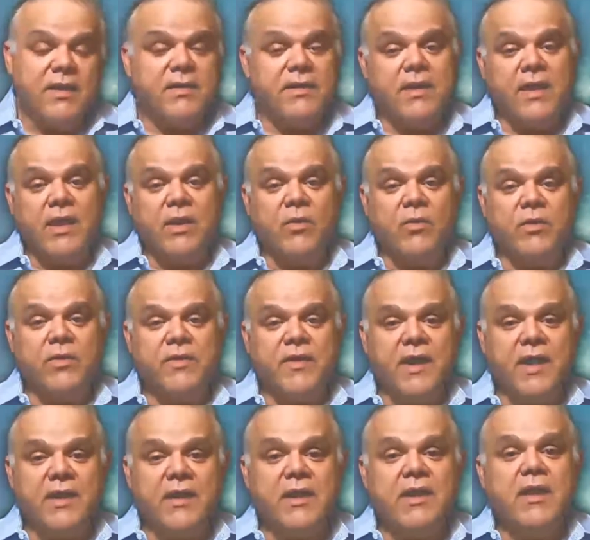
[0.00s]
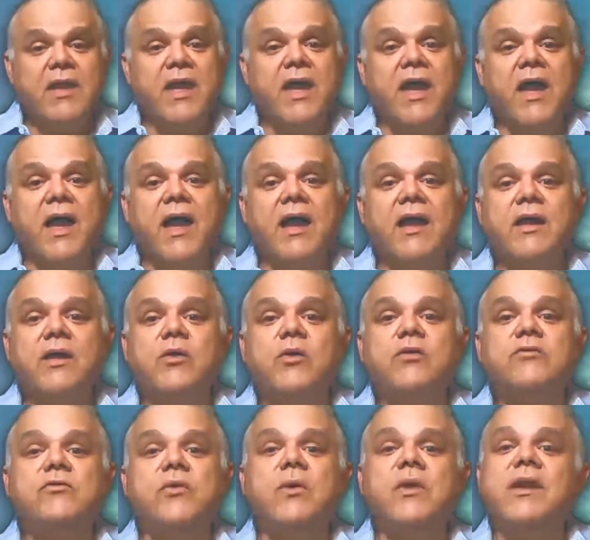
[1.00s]
Not only that, I can
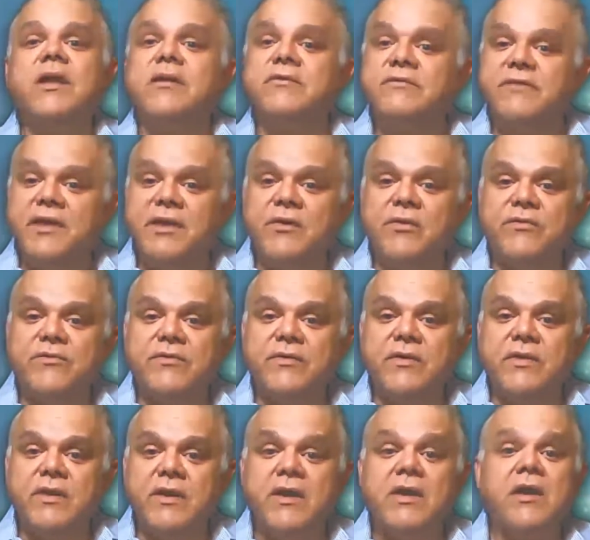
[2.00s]
also cleanse energy.